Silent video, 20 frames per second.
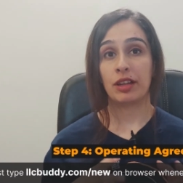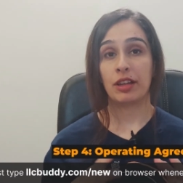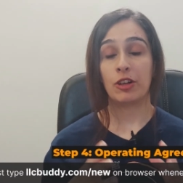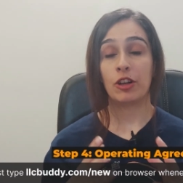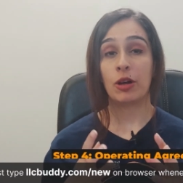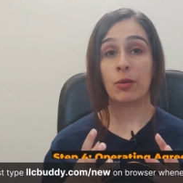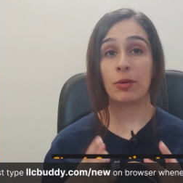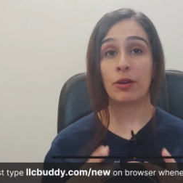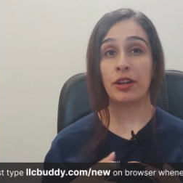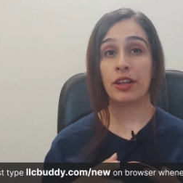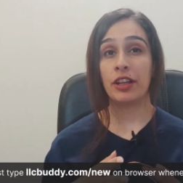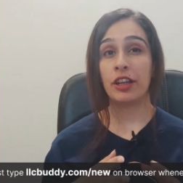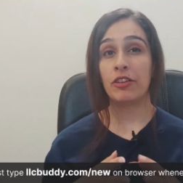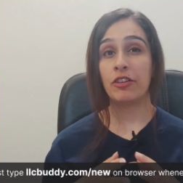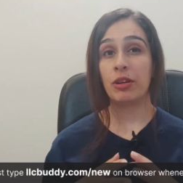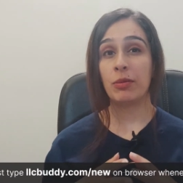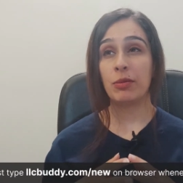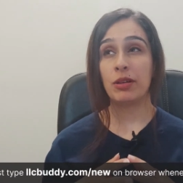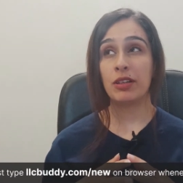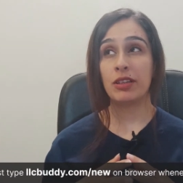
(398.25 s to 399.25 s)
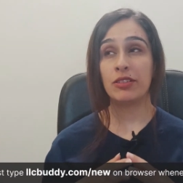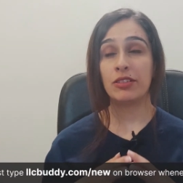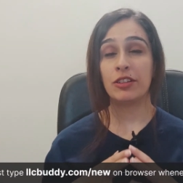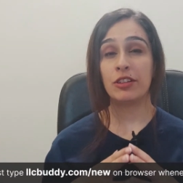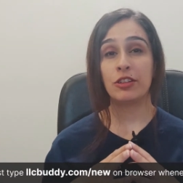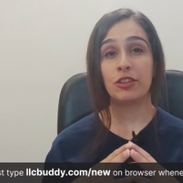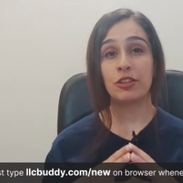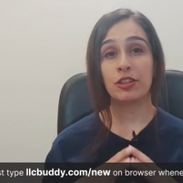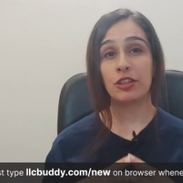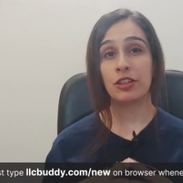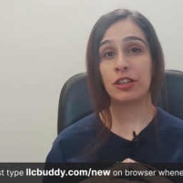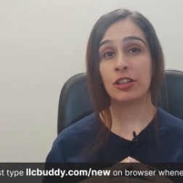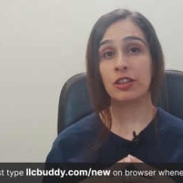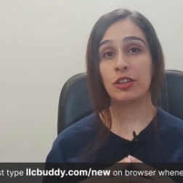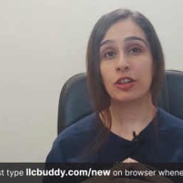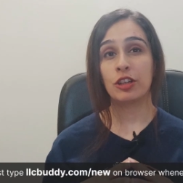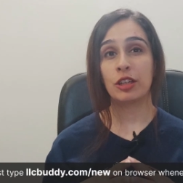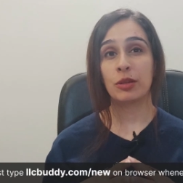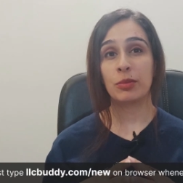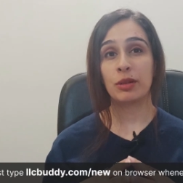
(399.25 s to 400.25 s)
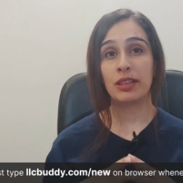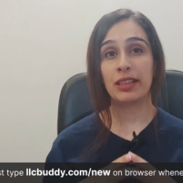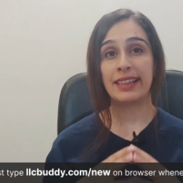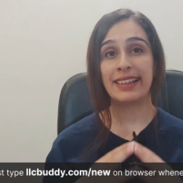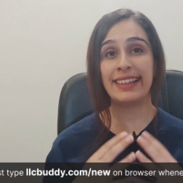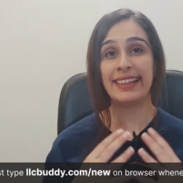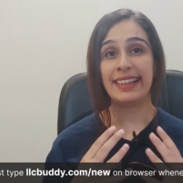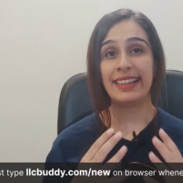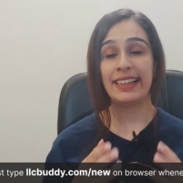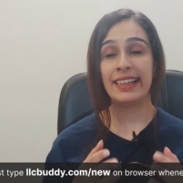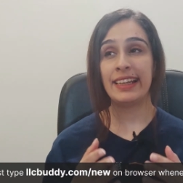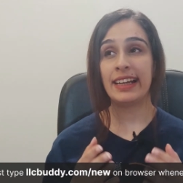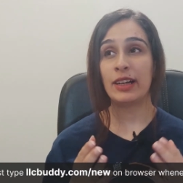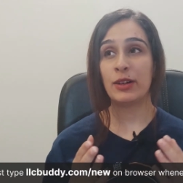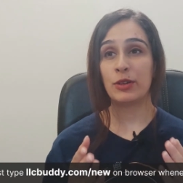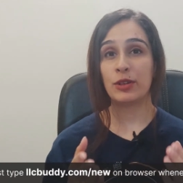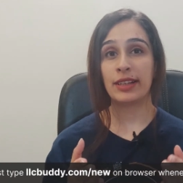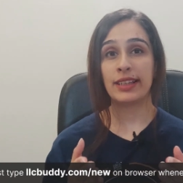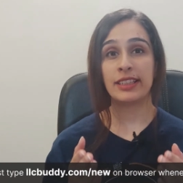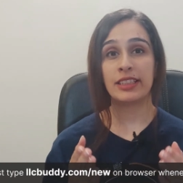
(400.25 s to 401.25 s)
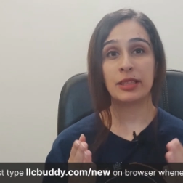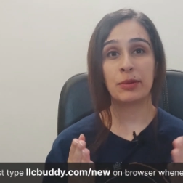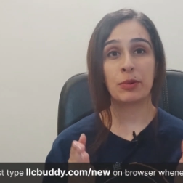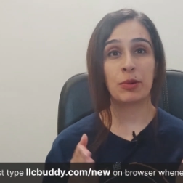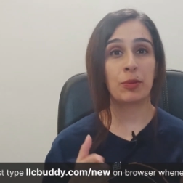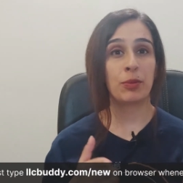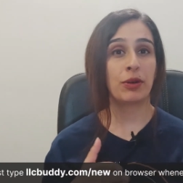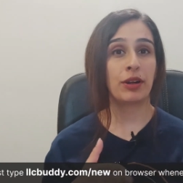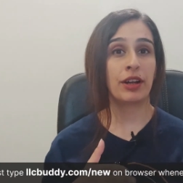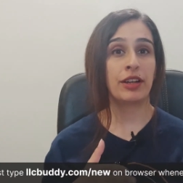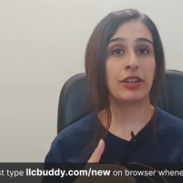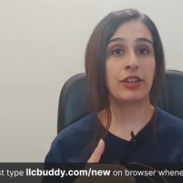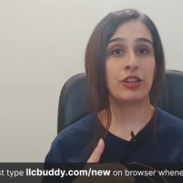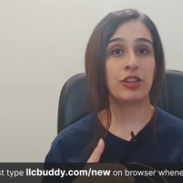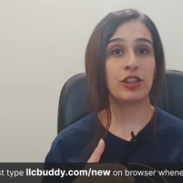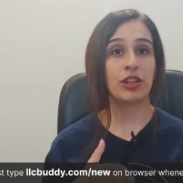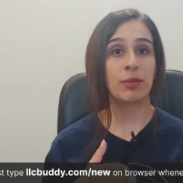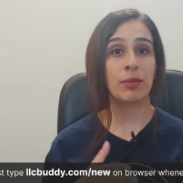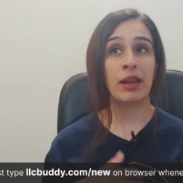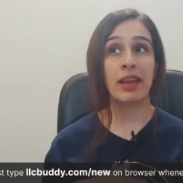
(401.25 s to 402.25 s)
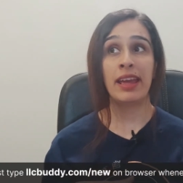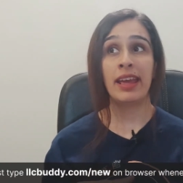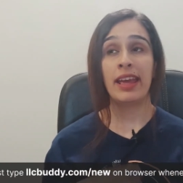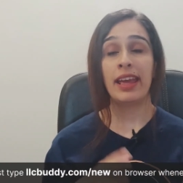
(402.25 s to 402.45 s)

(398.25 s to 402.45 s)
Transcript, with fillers: An operating agreement is an internal document that legally outlines the proprietorship